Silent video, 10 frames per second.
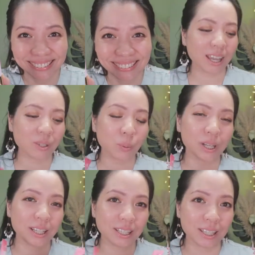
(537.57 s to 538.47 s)
And when
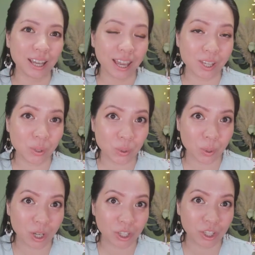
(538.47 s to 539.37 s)
I did a hand
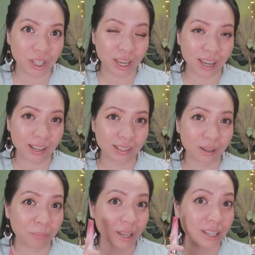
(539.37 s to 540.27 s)
swatch and
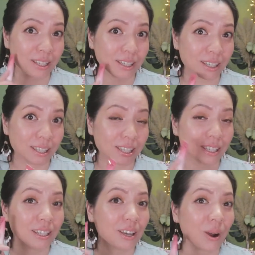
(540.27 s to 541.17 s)
applying
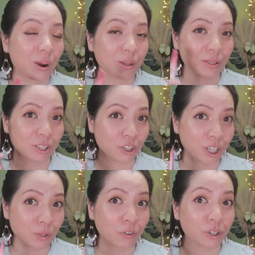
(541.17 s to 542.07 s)
this on the
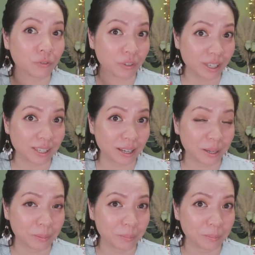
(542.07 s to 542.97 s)
cheeks for the first
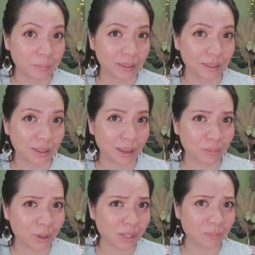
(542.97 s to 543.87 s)
time, I'm quite